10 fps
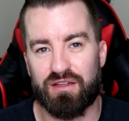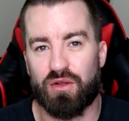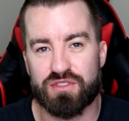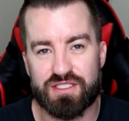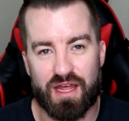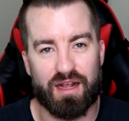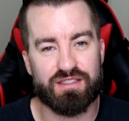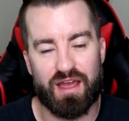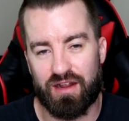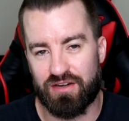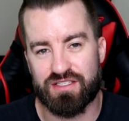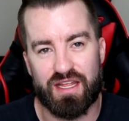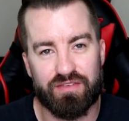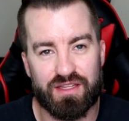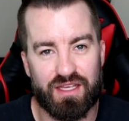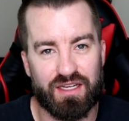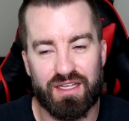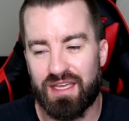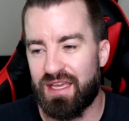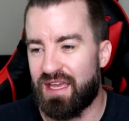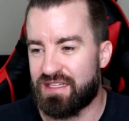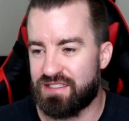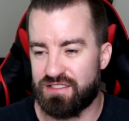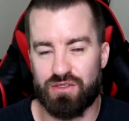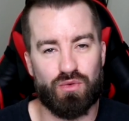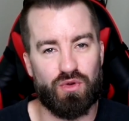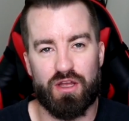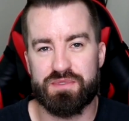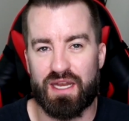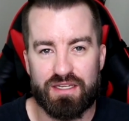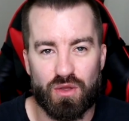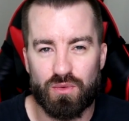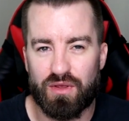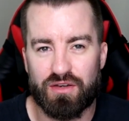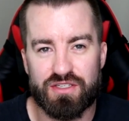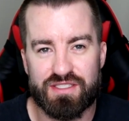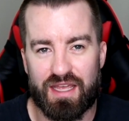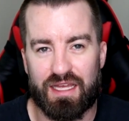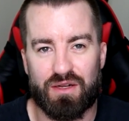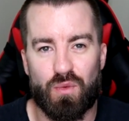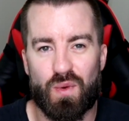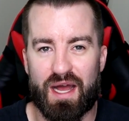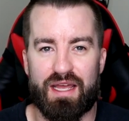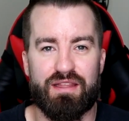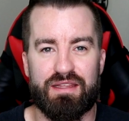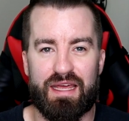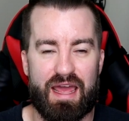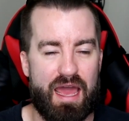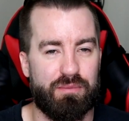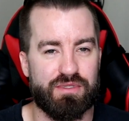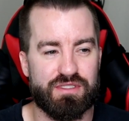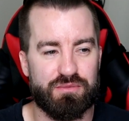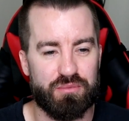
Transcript: On stock tires and everything, it still rubs, and I don't understand why that happens.